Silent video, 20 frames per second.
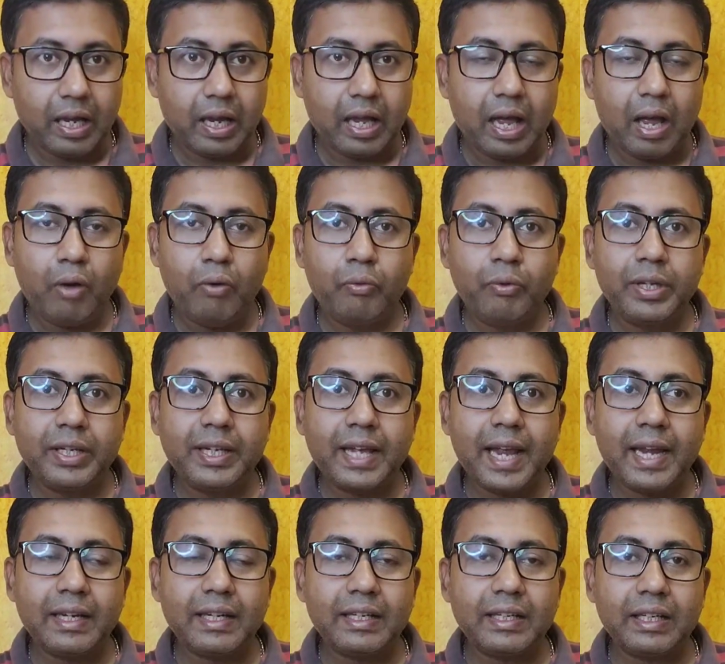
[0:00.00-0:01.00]
how we
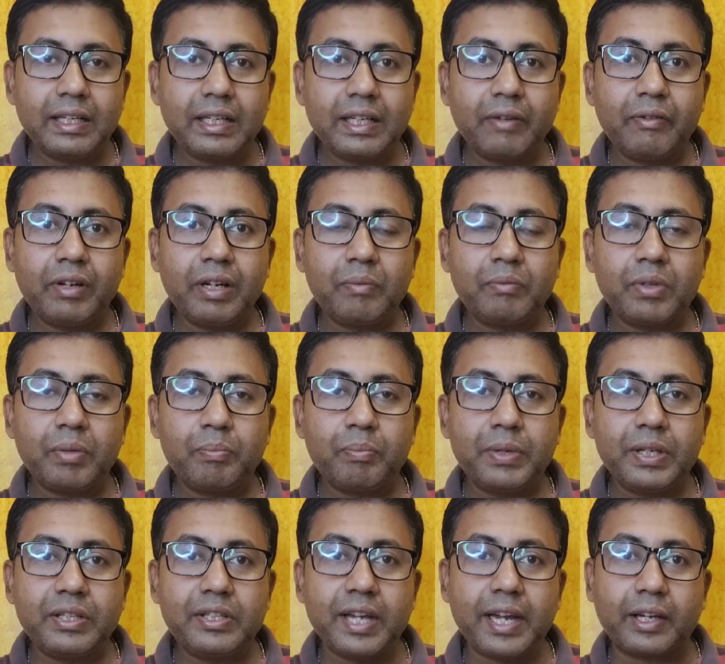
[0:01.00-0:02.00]
can develop the
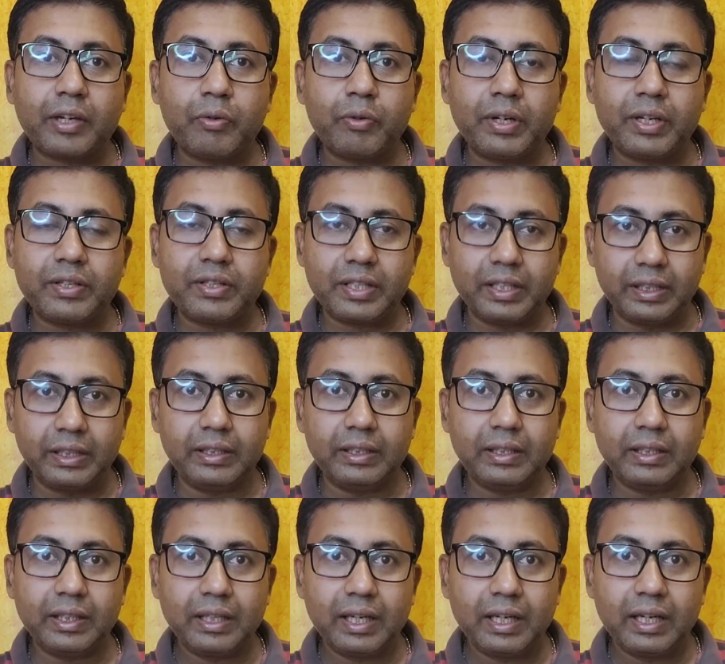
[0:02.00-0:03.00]
pitch accuracy,
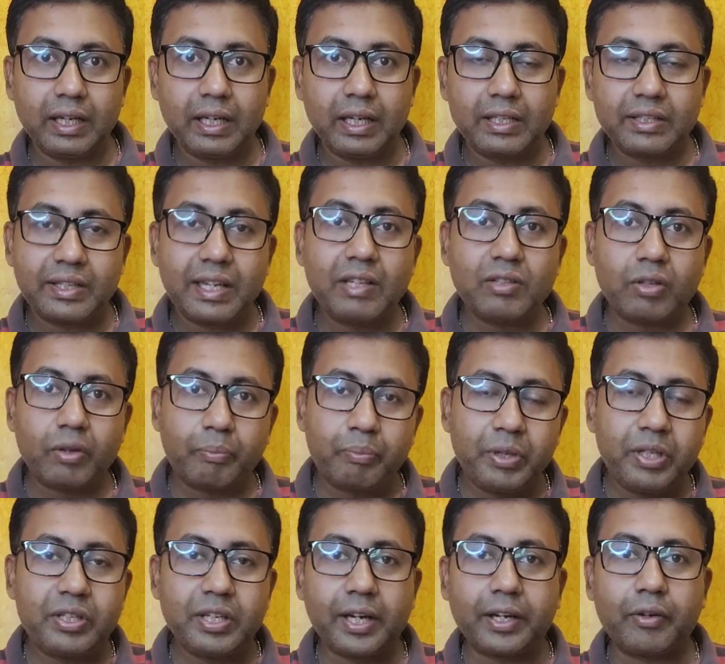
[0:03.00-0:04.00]
sense of
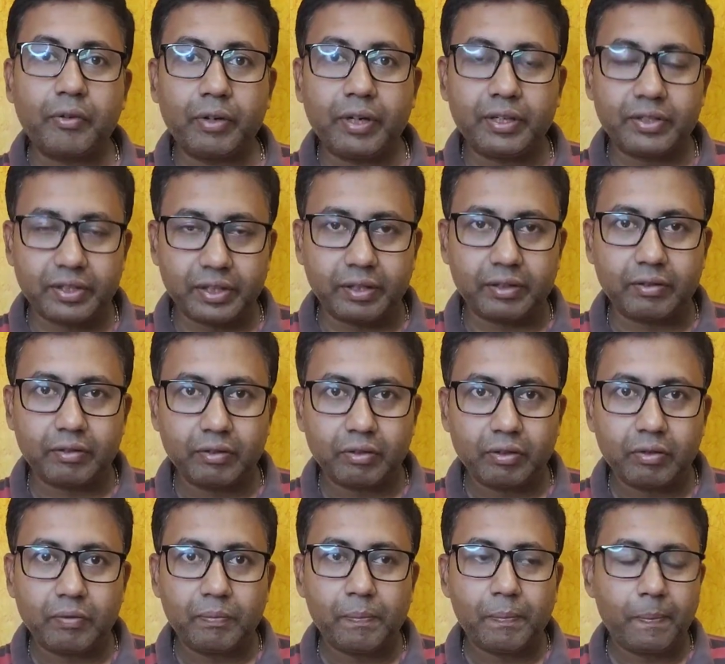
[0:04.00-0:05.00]
pitch accuracy.
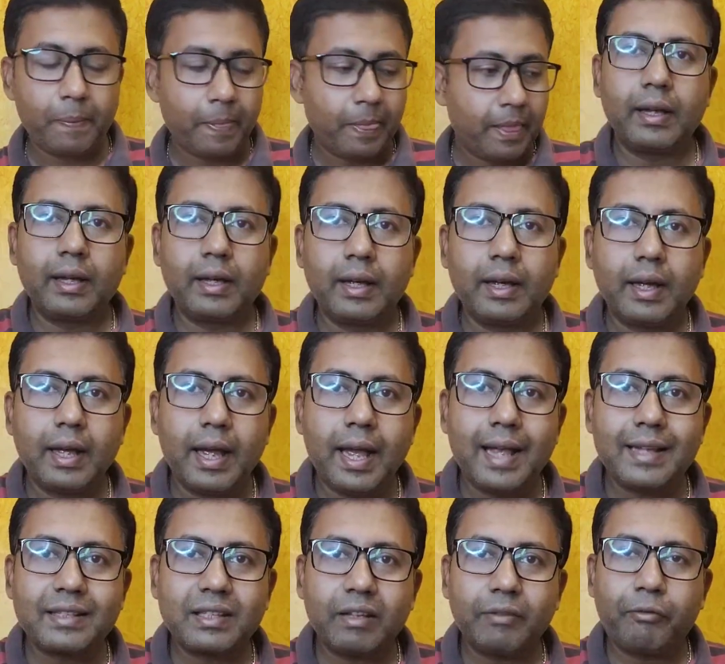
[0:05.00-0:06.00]

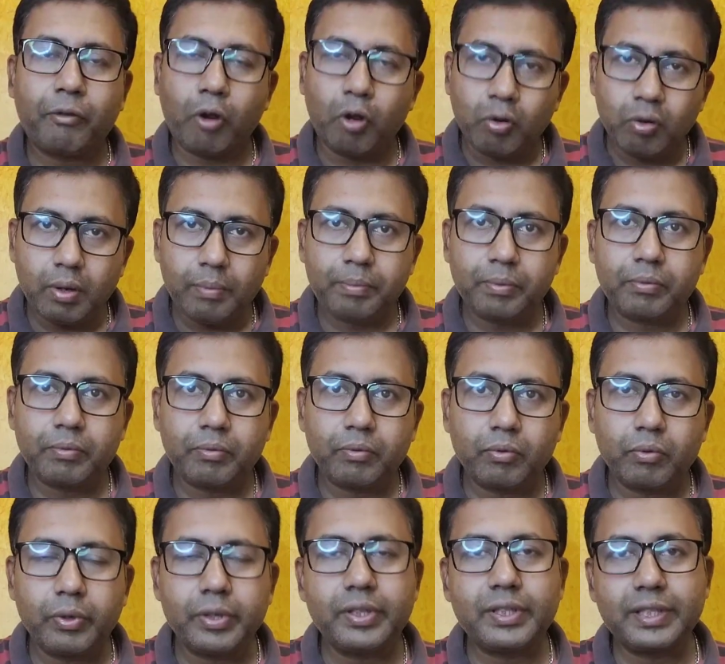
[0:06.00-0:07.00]
As the follow-up
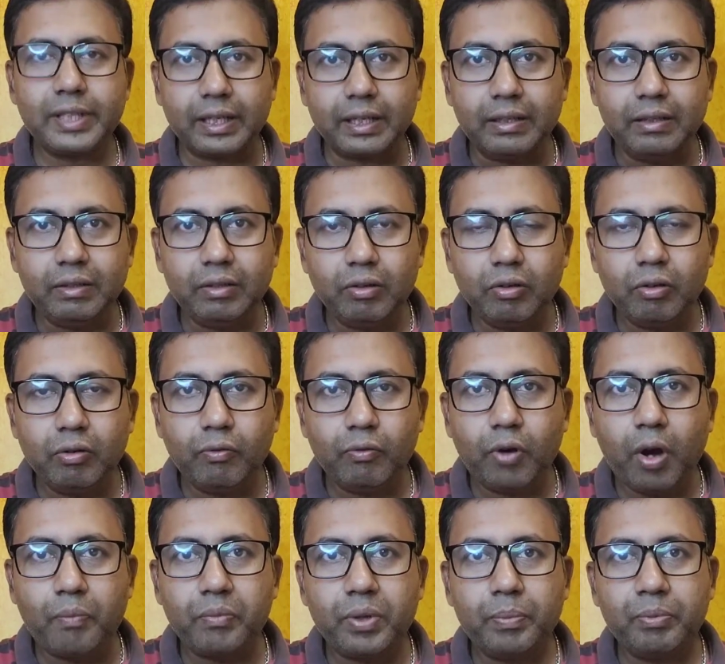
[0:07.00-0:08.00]
question
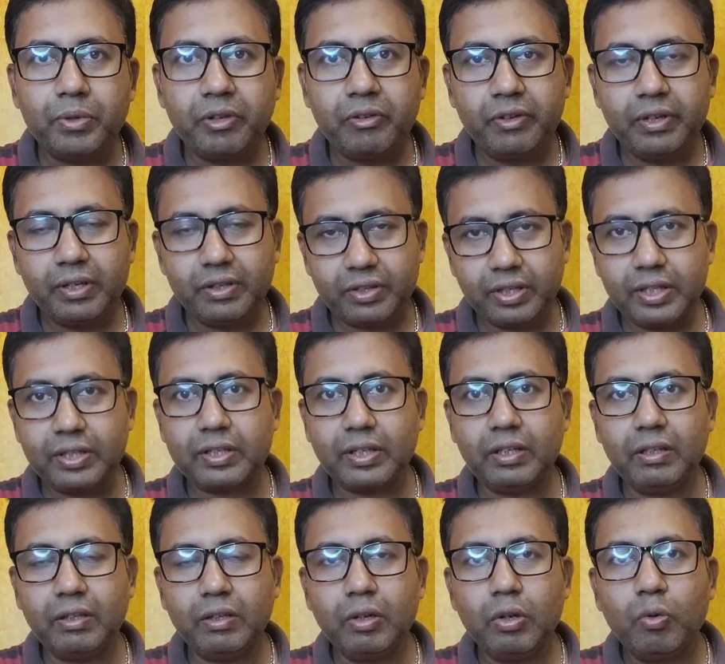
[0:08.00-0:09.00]
from the previous
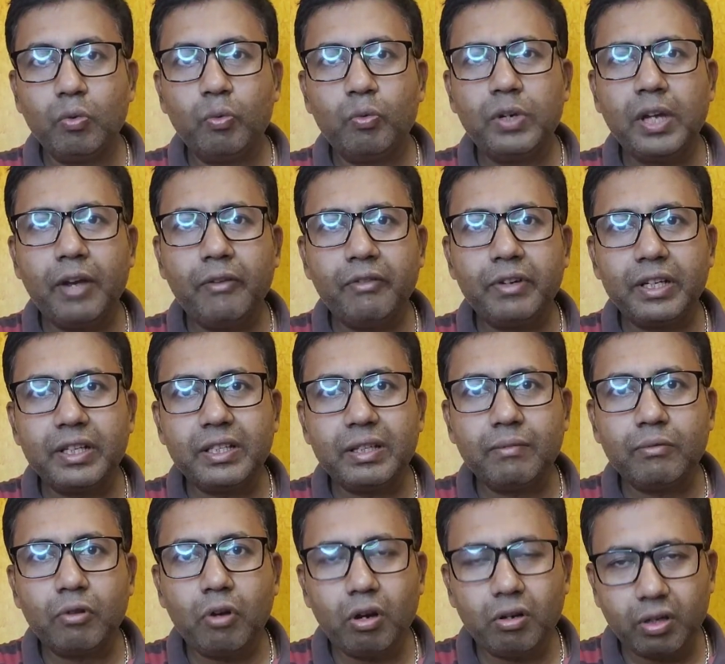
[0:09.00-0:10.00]
session, we have
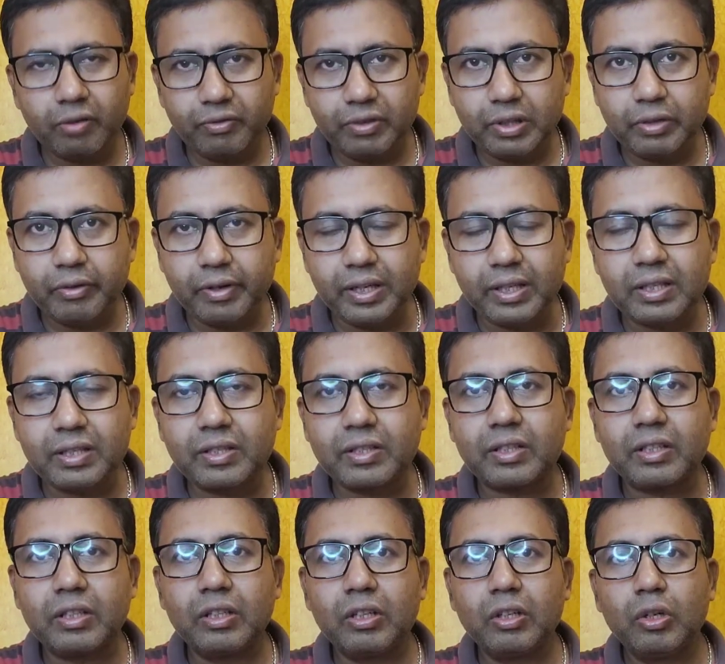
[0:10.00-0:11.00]
received lot of
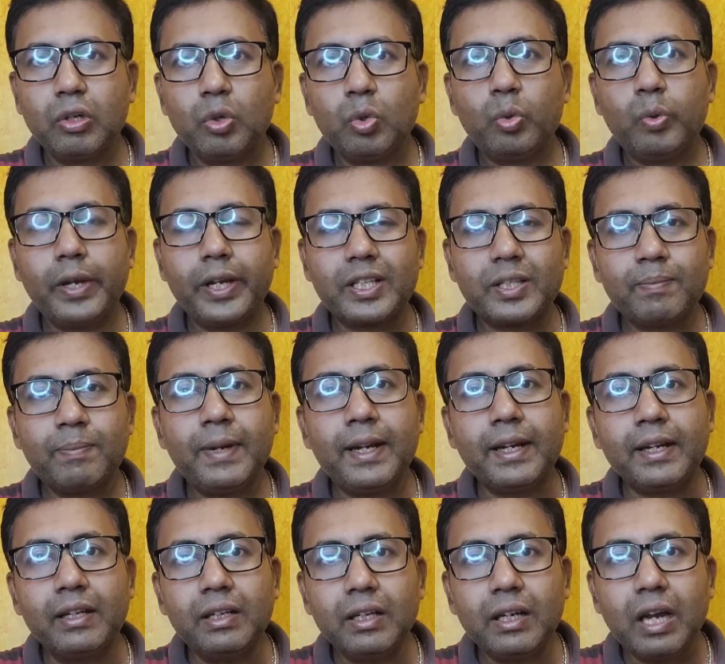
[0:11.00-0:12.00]
requests to
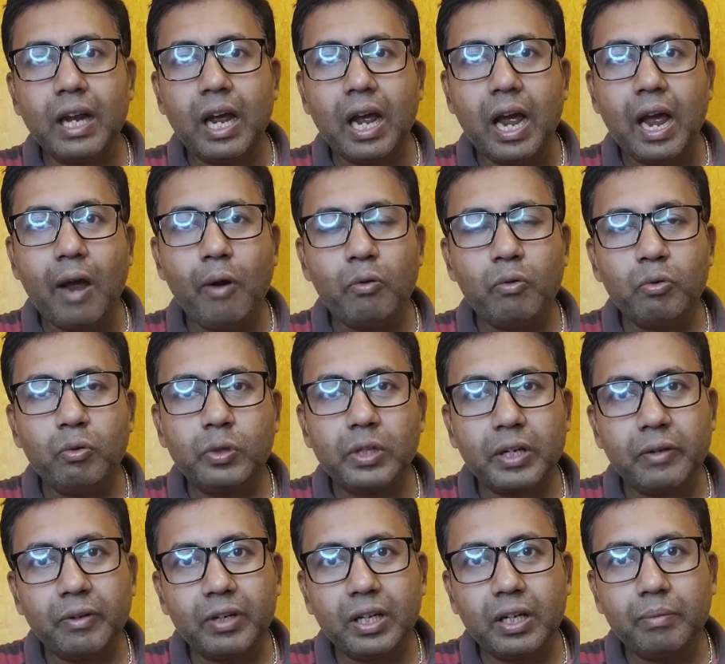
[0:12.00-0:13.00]
explain how to
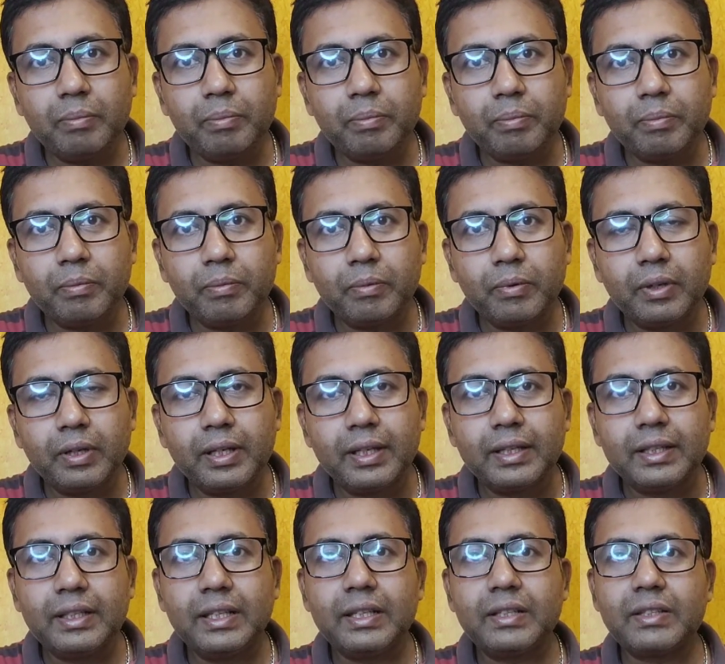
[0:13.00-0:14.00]
develop
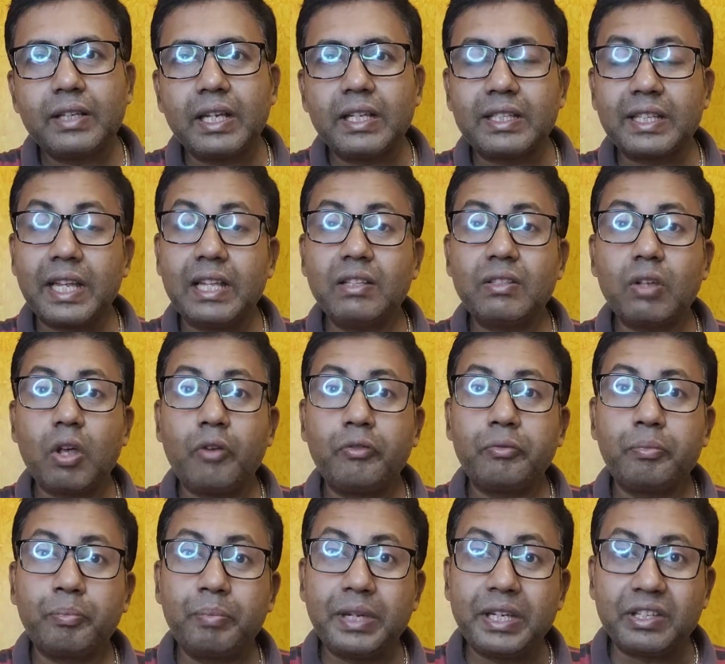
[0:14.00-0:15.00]
this sense
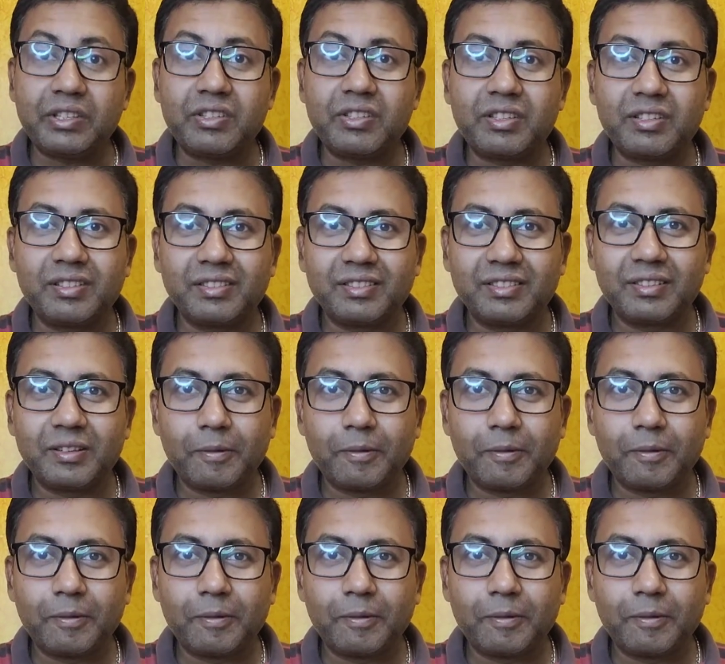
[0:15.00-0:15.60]
of pitch.